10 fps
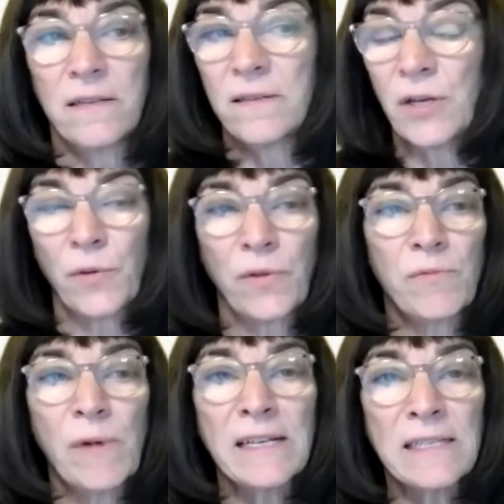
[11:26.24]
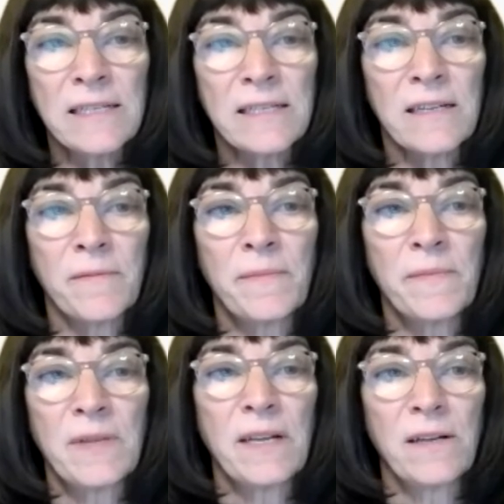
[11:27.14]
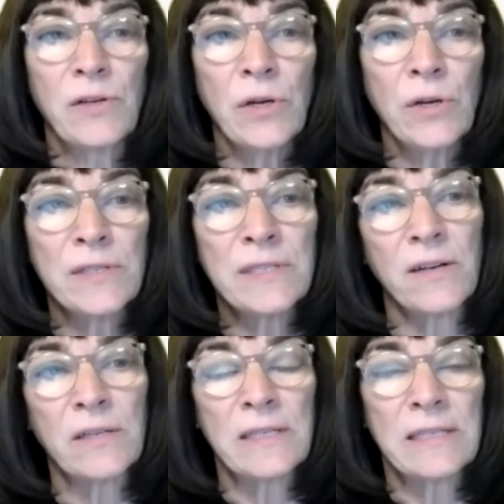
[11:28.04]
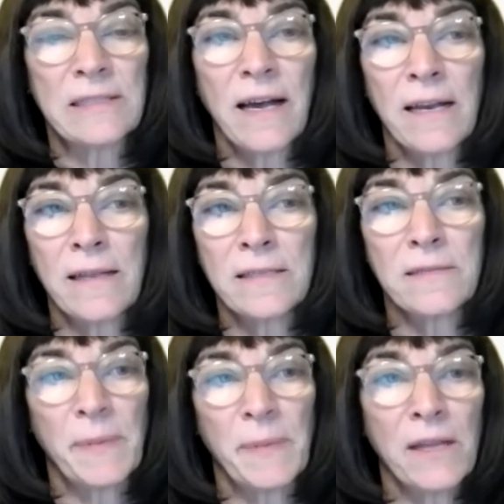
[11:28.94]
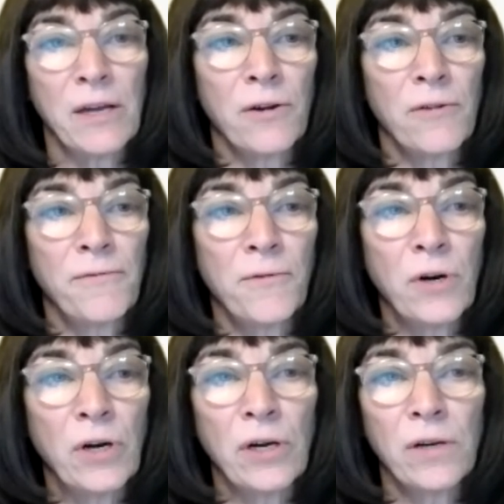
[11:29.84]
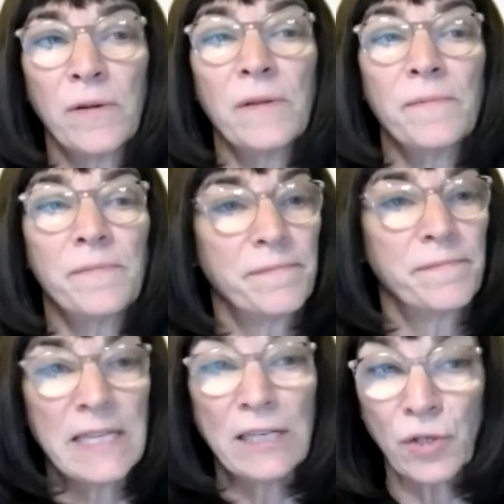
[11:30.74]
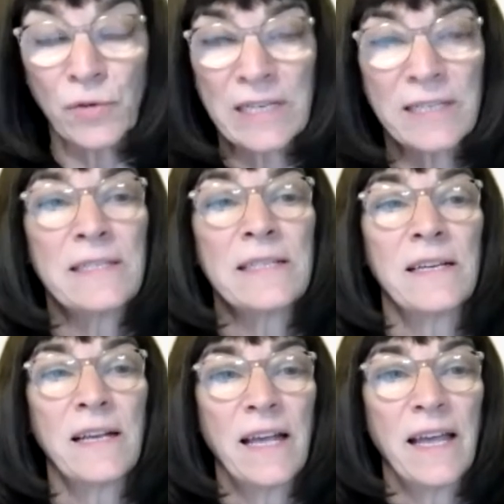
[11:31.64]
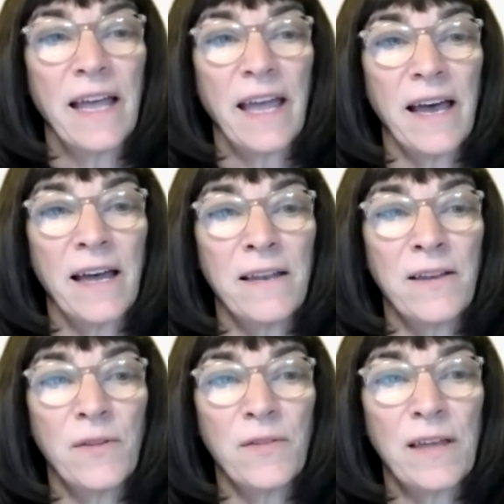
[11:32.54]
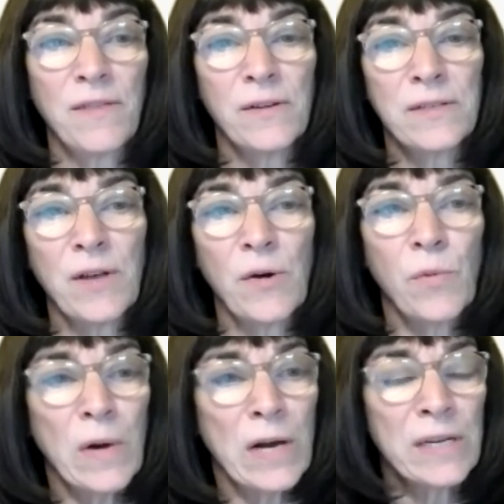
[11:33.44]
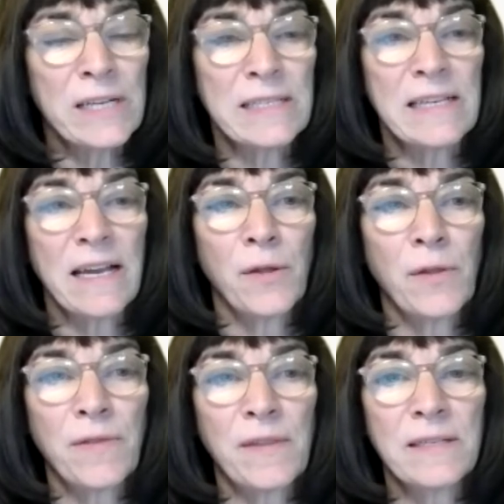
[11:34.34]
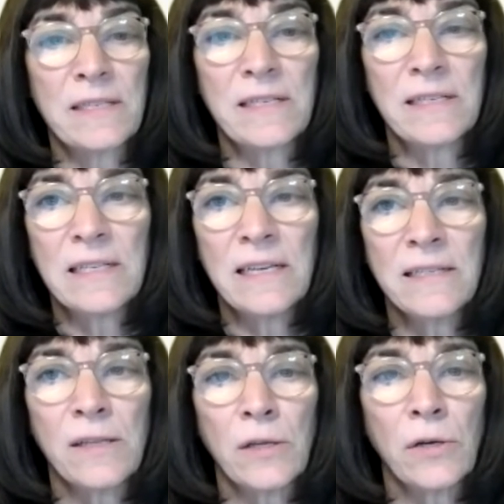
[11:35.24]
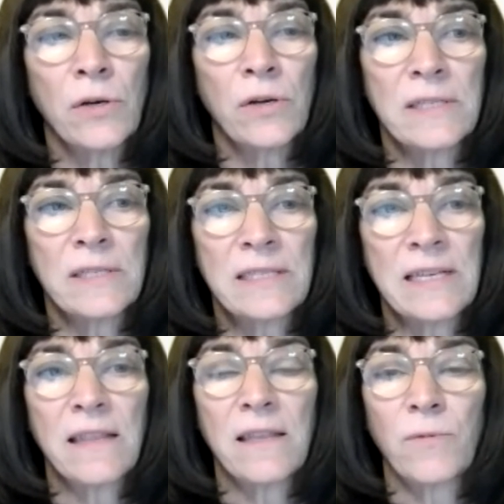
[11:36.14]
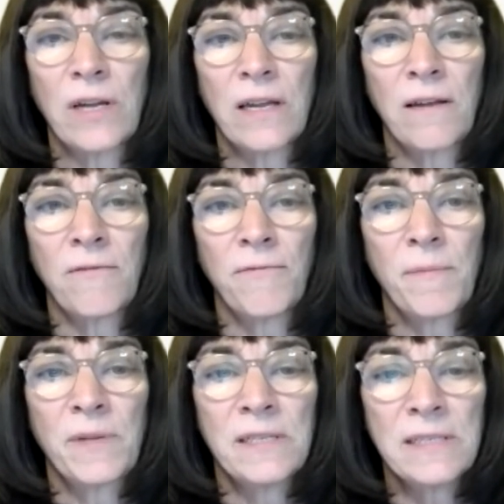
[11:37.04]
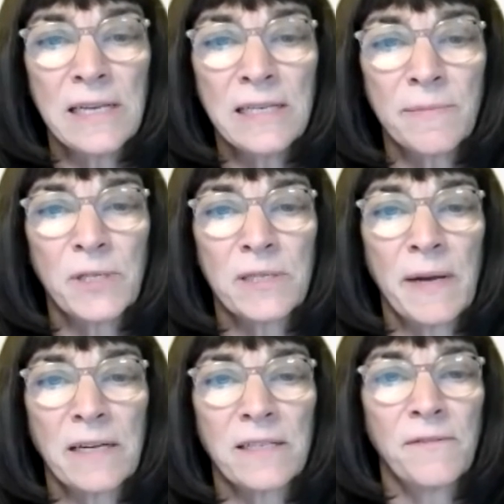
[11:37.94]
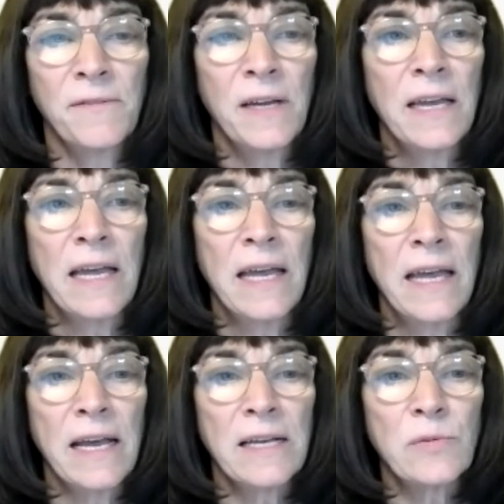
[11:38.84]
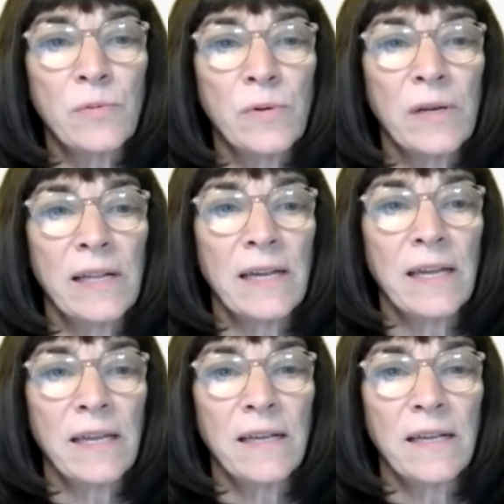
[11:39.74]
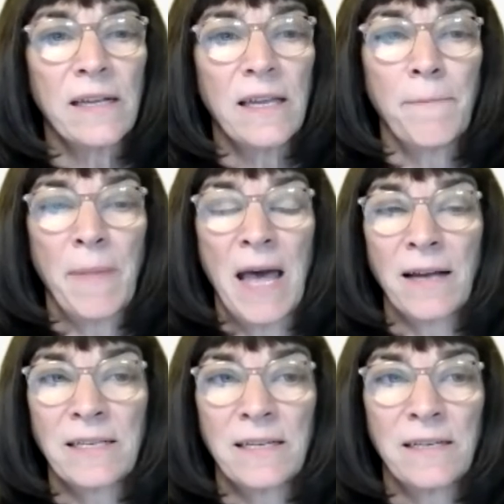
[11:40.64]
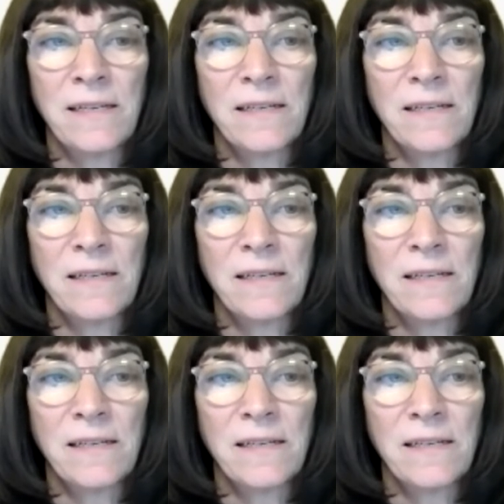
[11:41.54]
the racism that occurs in our society that's been there for centuries, and that there's awareness now that this disease and the current state that we're in from the disease perspective has really impacted,